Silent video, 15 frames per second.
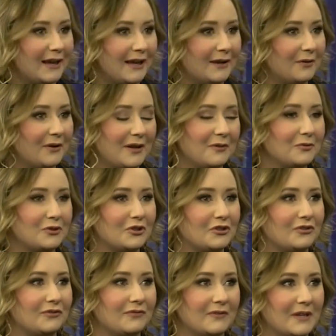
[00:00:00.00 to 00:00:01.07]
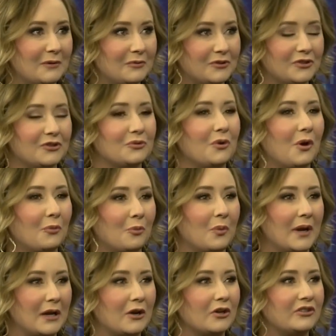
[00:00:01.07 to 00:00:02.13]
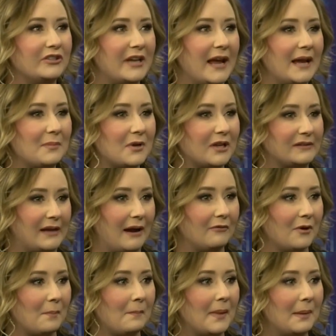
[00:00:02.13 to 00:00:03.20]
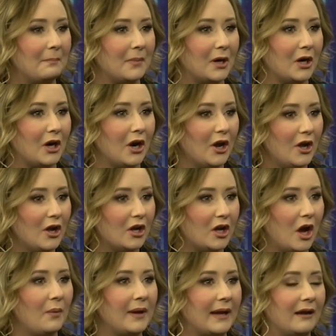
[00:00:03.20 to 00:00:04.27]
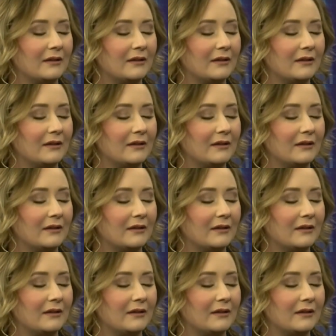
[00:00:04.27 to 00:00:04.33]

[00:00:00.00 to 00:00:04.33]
it, it was just it was just a weird day because I remember going